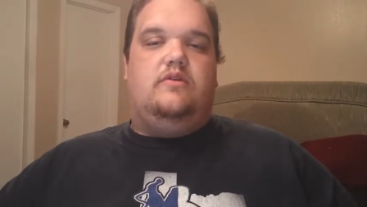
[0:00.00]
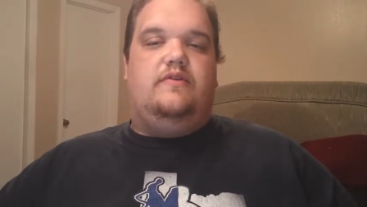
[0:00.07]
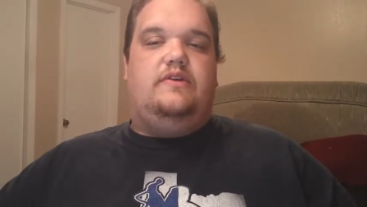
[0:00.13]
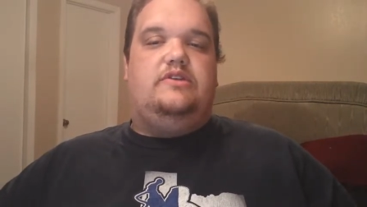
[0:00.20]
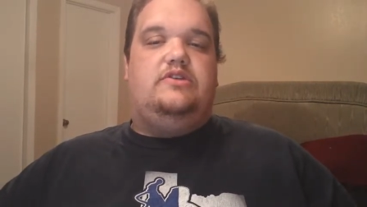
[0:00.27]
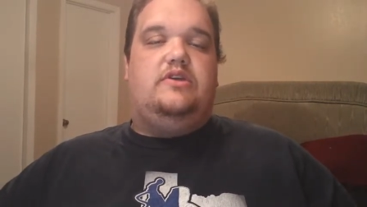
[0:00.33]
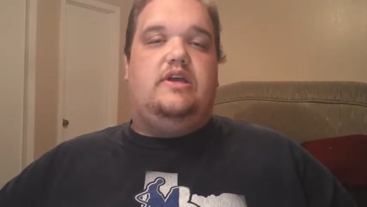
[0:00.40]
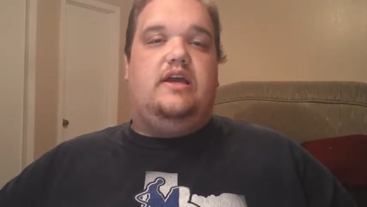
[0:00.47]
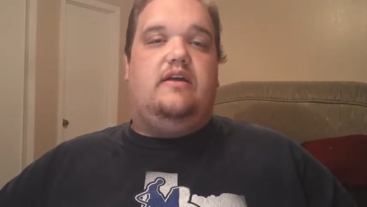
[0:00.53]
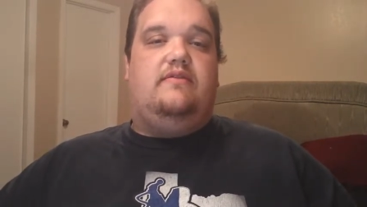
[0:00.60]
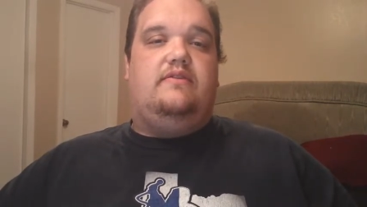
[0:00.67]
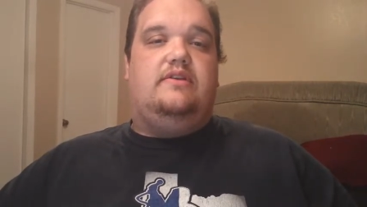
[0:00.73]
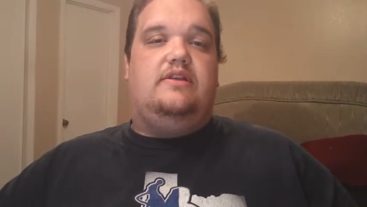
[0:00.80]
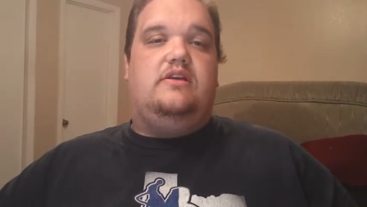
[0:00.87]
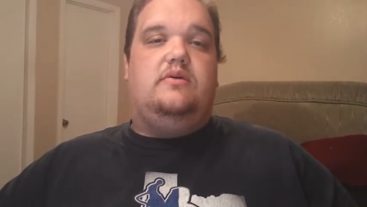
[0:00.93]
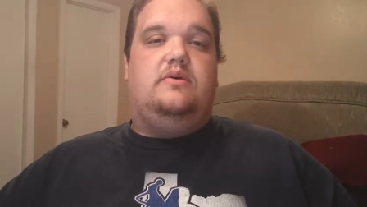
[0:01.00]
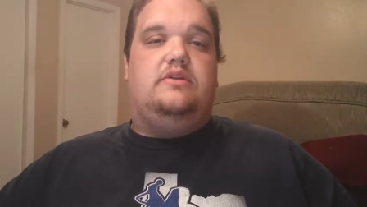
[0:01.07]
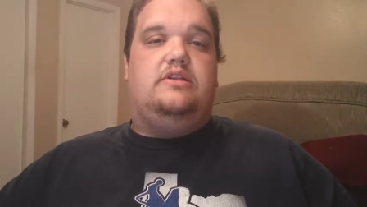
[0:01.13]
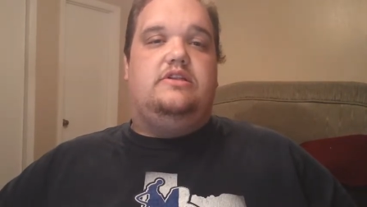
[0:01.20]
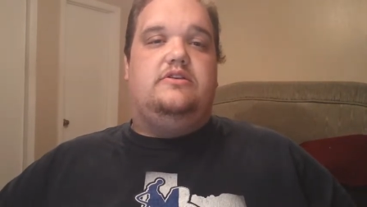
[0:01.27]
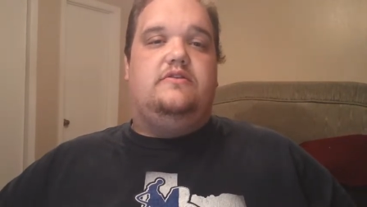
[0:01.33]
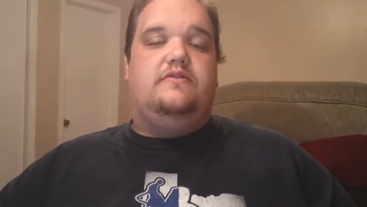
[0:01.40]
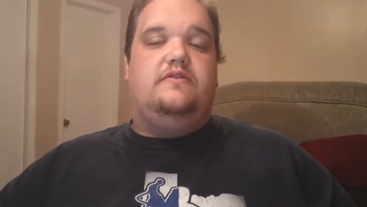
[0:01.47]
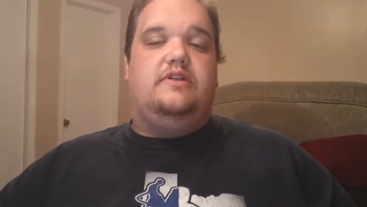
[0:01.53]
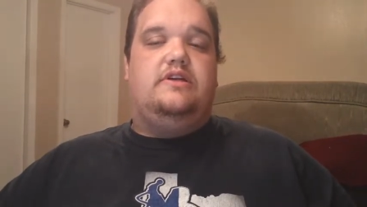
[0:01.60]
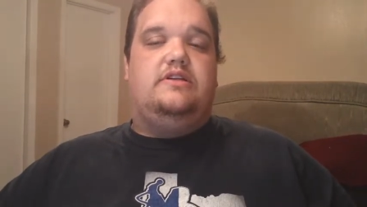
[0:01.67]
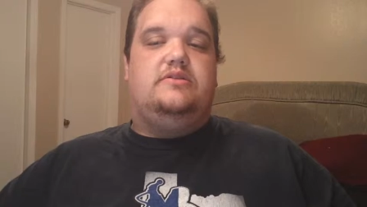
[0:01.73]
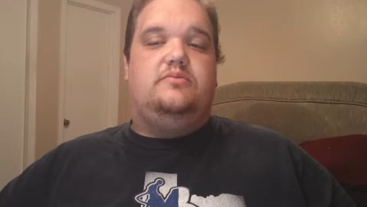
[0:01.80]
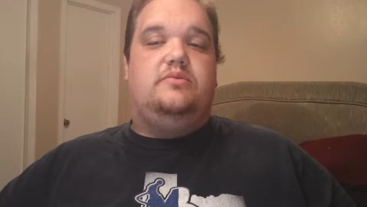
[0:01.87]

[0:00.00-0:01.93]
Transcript: eventually have to deal with in your flesh.